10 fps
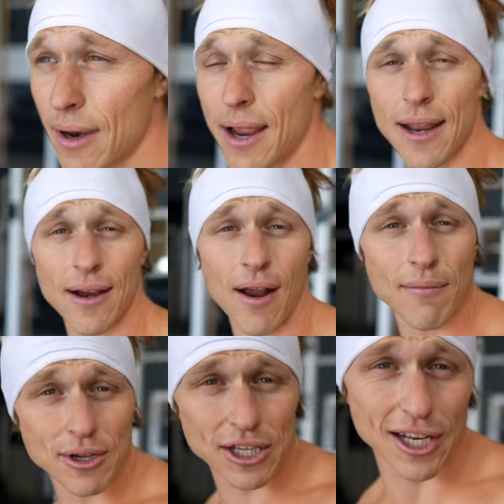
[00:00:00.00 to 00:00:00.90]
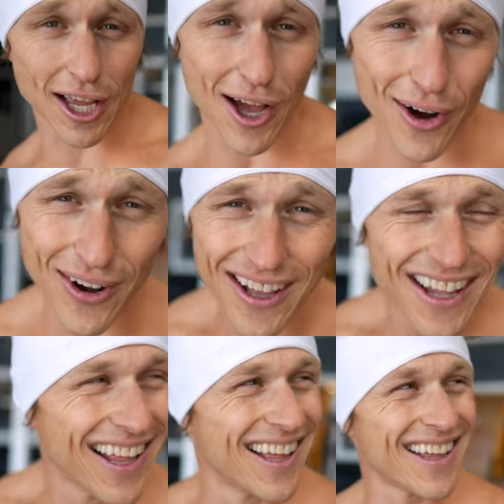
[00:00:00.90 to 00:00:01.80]
right here. I'm good to go."
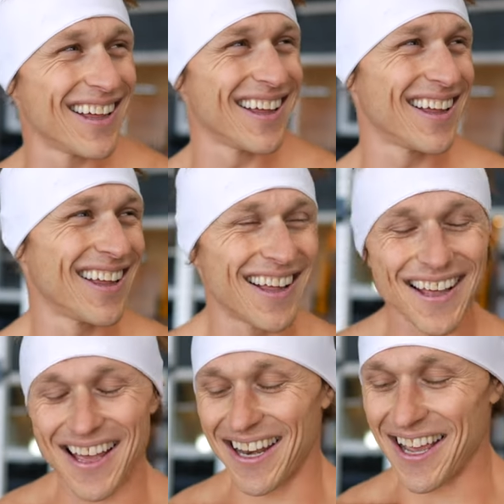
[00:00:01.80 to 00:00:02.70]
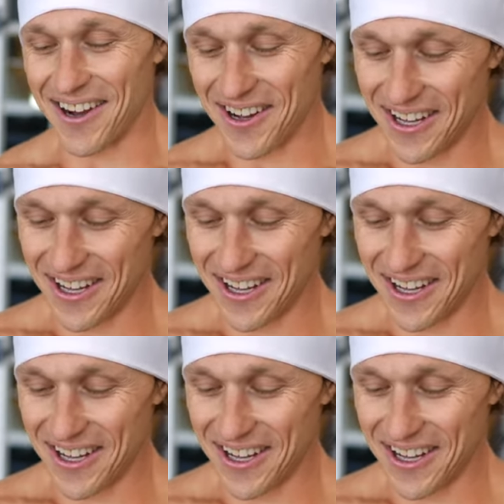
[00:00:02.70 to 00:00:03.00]
Anyhow,